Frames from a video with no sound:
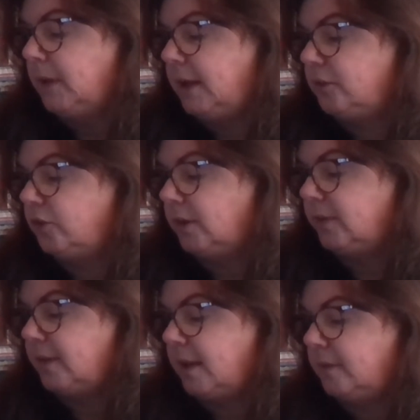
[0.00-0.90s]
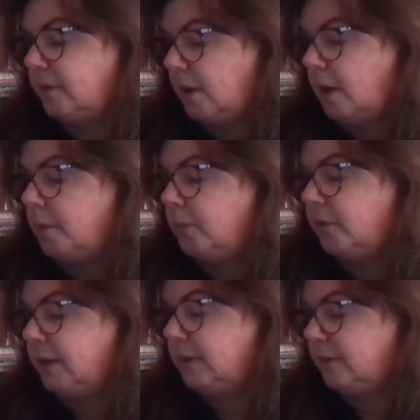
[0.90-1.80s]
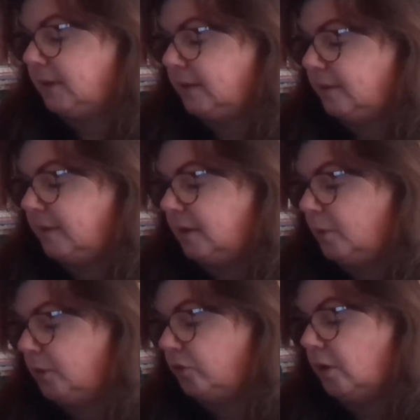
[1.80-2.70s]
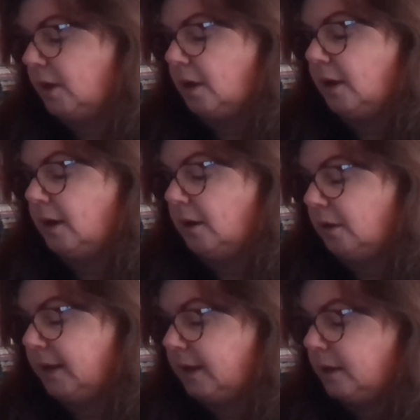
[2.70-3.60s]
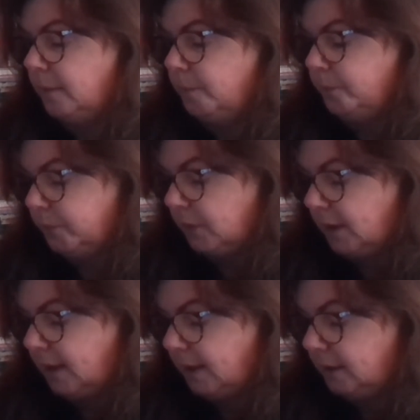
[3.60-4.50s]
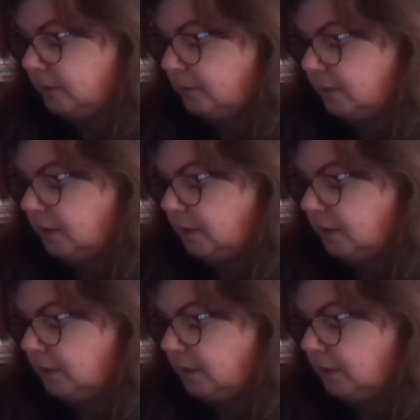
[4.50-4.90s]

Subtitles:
it just says things to consider, which I like. And